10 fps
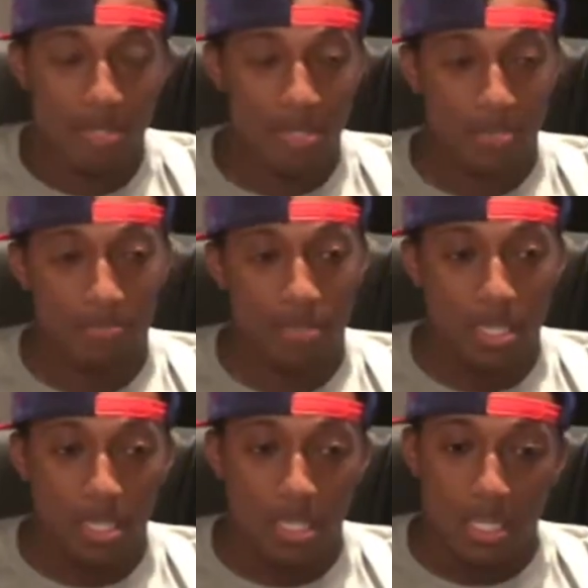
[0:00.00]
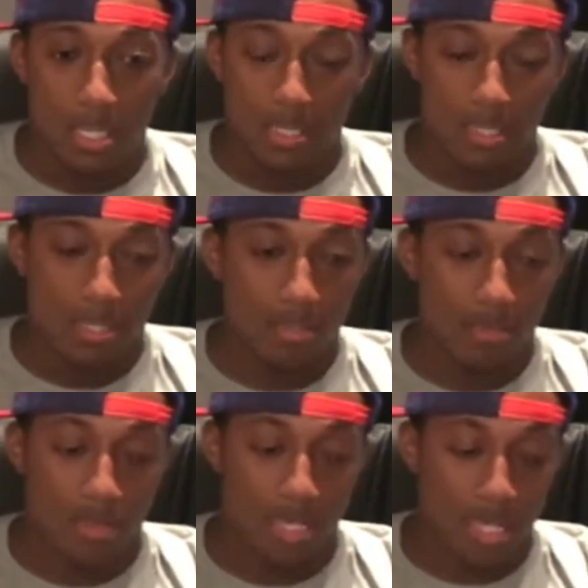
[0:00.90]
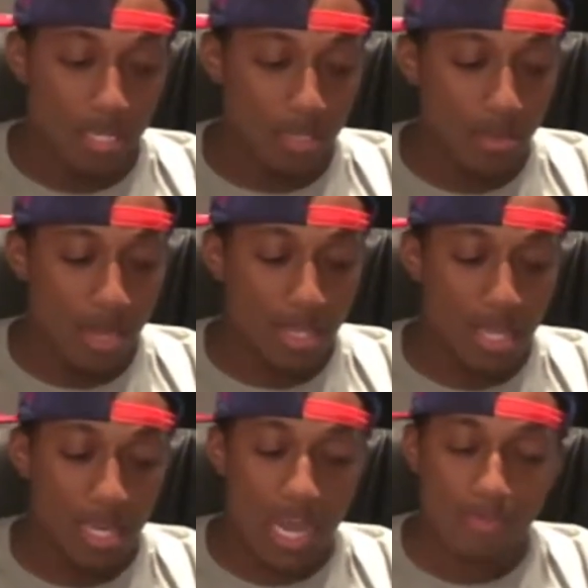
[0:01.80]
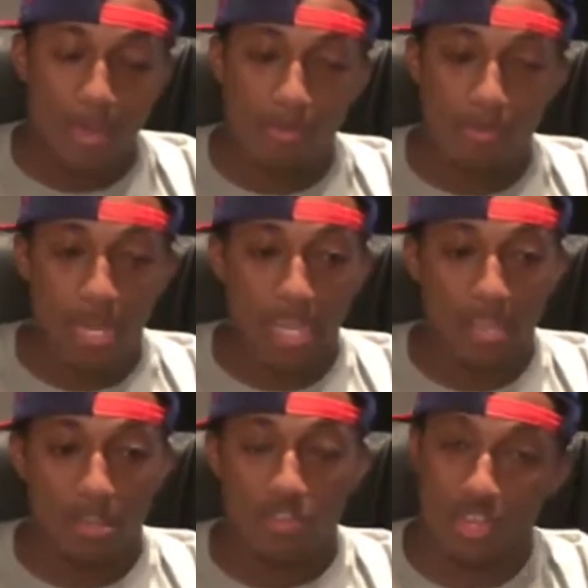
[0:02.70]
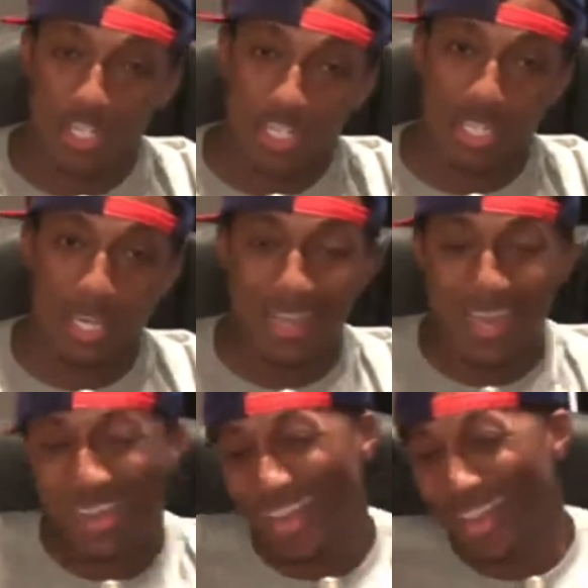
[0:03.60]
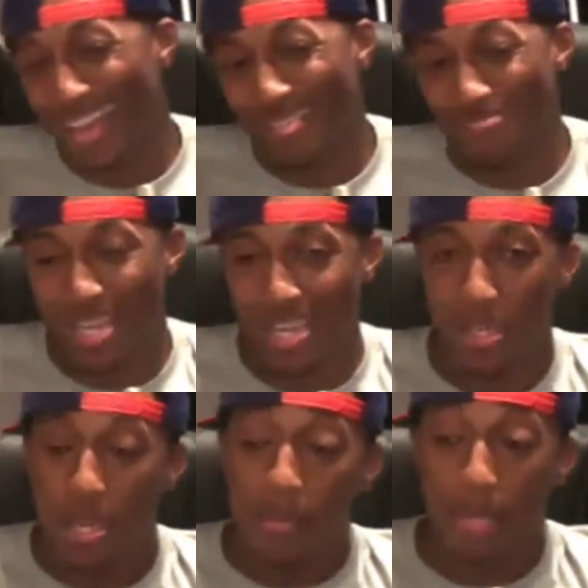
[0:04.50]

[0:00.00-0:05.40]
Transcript: Um, you know, and, and, so I think a lot of people when they hear Christian, they ah man,